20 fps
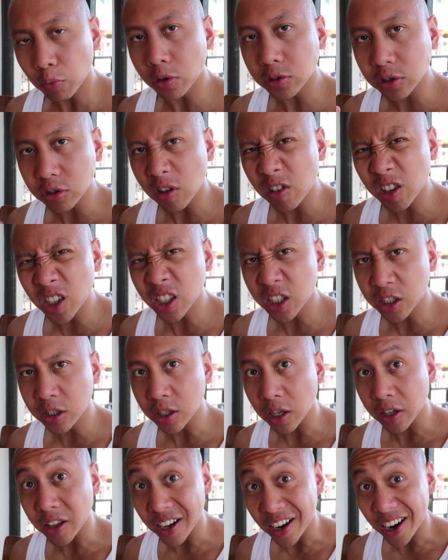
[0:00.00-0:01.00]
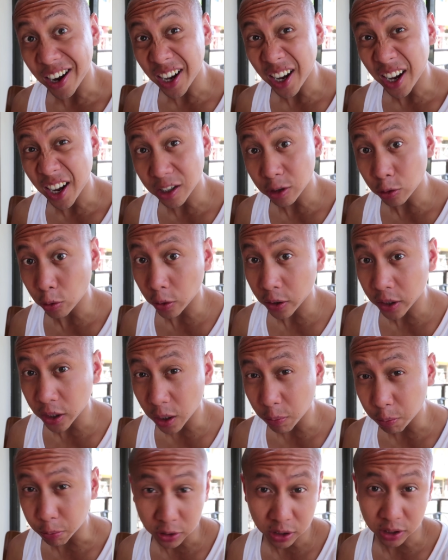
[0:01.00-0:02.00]
Most longanisa that I've had growing
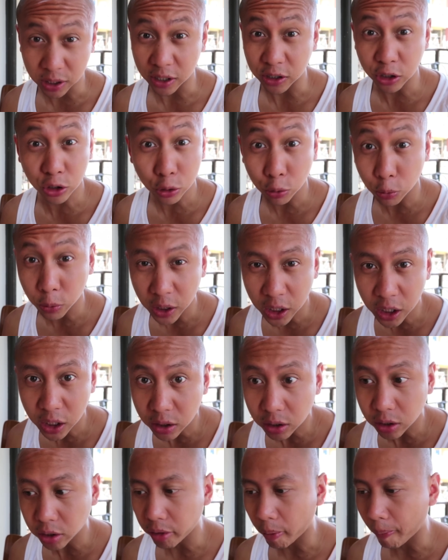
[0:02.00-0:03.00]
up was like sweet.